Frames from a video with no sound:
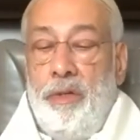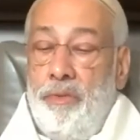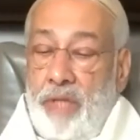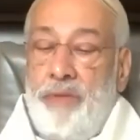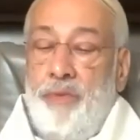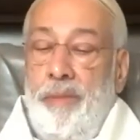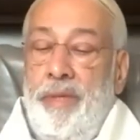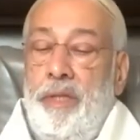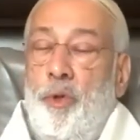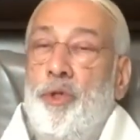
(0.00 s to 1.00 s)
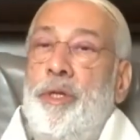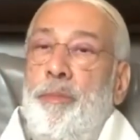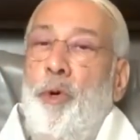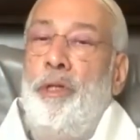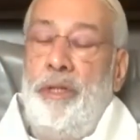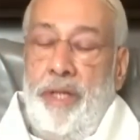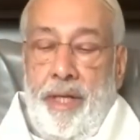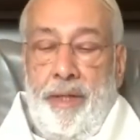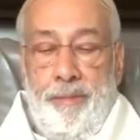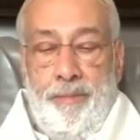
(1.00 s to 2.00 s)
That will be the most important thing.
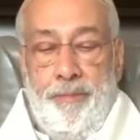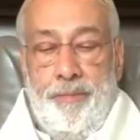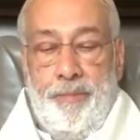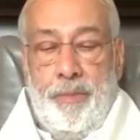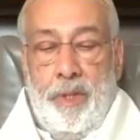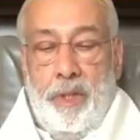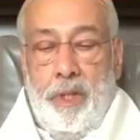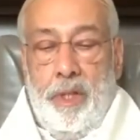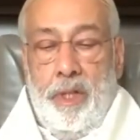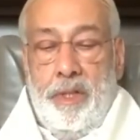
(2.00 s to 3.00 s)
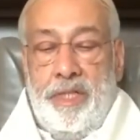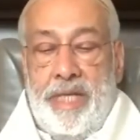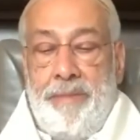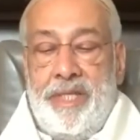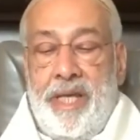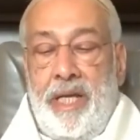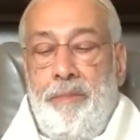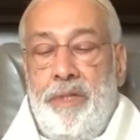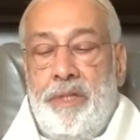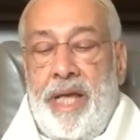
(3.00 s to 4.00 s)
Stem cell,
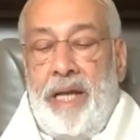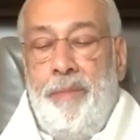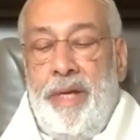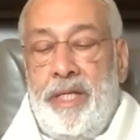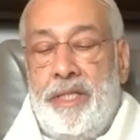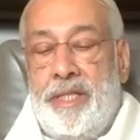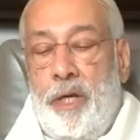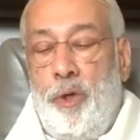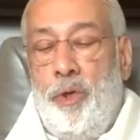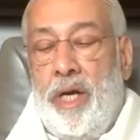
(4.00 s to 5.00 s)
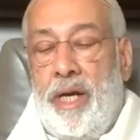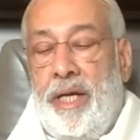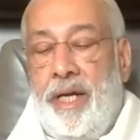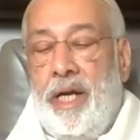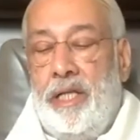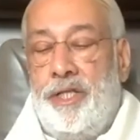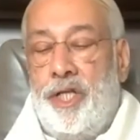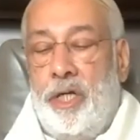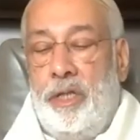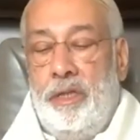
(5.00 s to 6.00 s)
cell based cellular
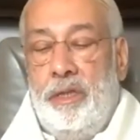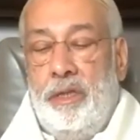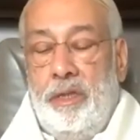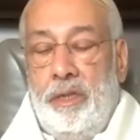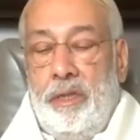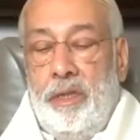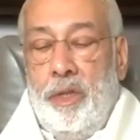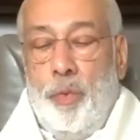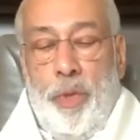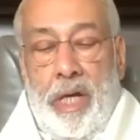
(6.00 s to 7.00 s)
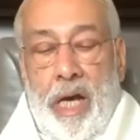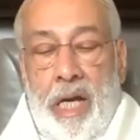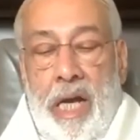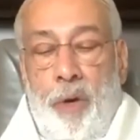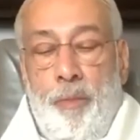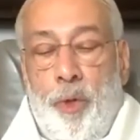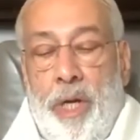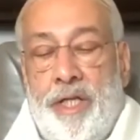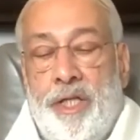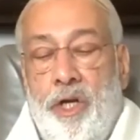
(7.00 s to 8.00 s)
agriculture will allow
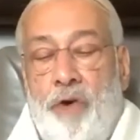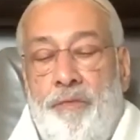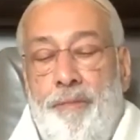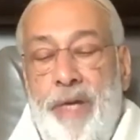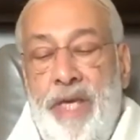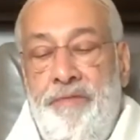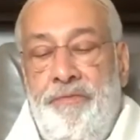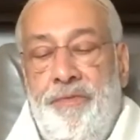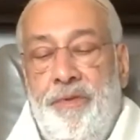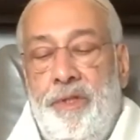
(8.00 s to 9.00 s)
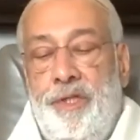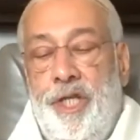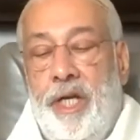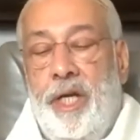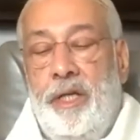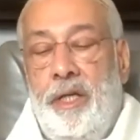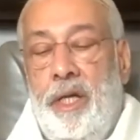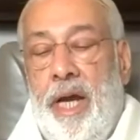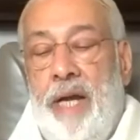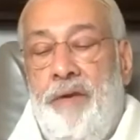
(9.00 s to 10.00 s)
production of beef, chicken,
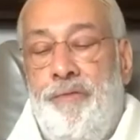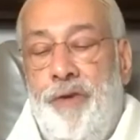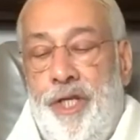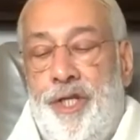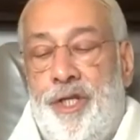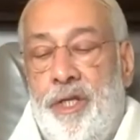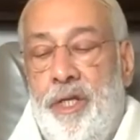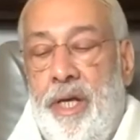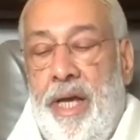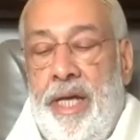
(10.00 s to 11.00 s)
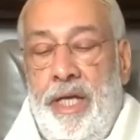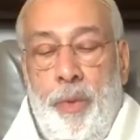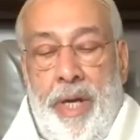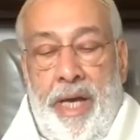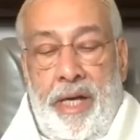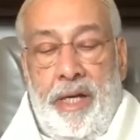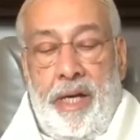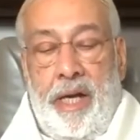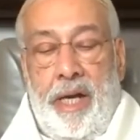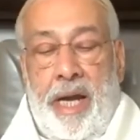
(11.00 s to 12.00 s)
and fish anywhere
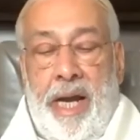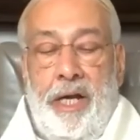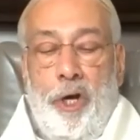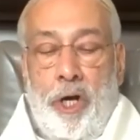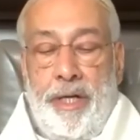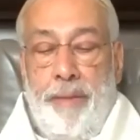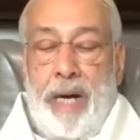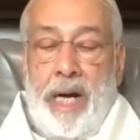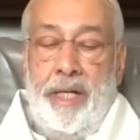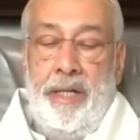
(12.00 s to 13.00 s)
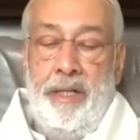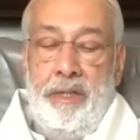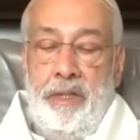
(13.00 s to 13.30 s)
and on demand.